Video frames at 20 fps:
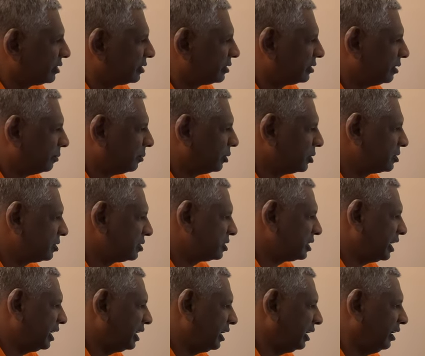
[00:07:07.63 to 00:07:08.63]
The Book
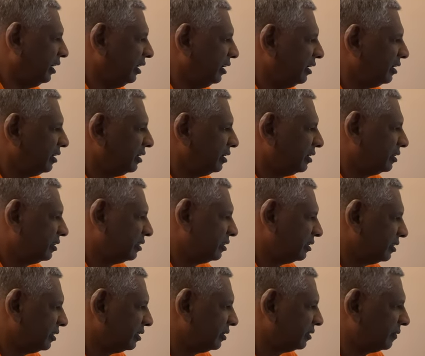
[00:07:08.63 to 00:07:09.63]
Society,
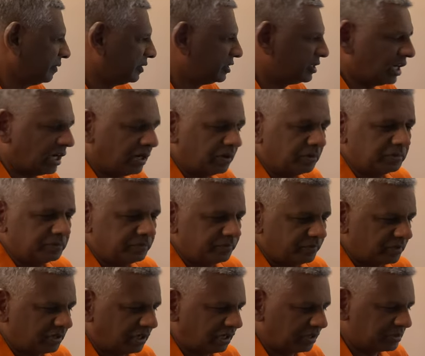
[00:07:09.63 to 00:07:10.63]
which now
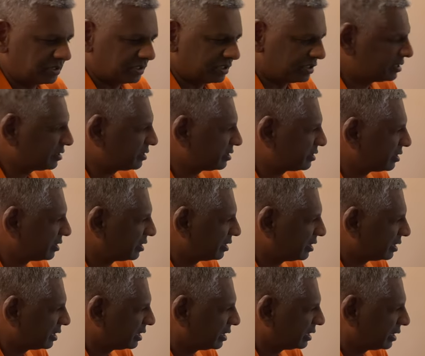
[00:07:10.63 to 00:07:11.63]
houses
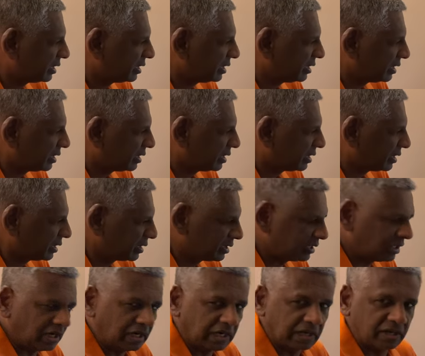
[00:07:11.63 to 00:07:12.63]
the
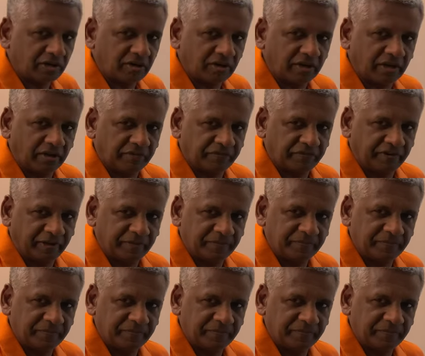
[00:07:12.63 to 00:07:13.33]
Hard Rock Cafe.